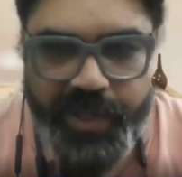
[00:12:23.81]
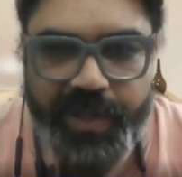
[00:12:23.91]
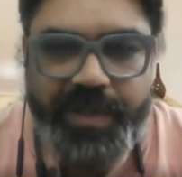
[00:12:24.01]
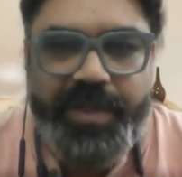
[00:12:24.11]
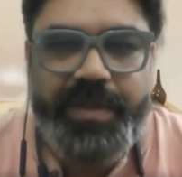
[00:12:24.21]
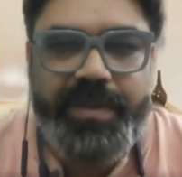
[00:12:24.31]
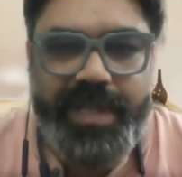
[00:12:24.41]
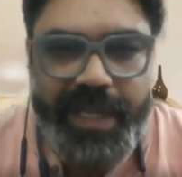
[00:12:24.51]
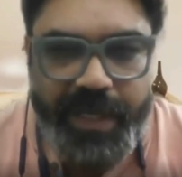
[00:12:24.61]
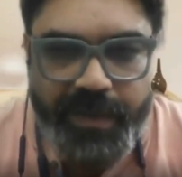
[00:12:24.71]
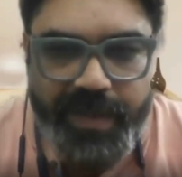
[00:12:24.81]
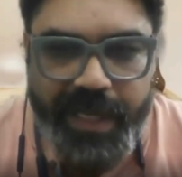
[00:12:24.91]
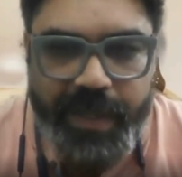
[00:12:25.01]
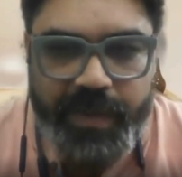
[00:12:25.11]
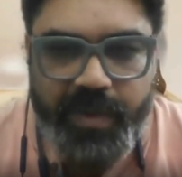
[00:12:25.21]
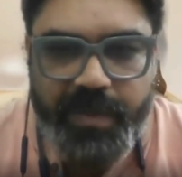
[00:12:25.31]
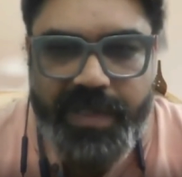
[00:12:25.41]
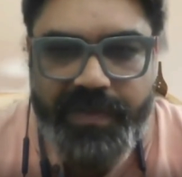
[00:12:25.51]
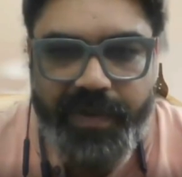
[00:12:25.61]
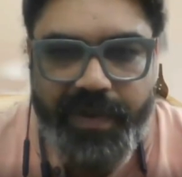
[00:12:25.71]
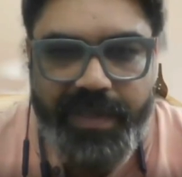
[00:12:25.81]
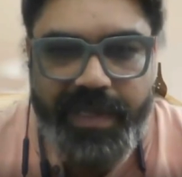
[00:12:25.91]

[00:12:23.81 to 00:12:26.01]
Sure. Thank you so much for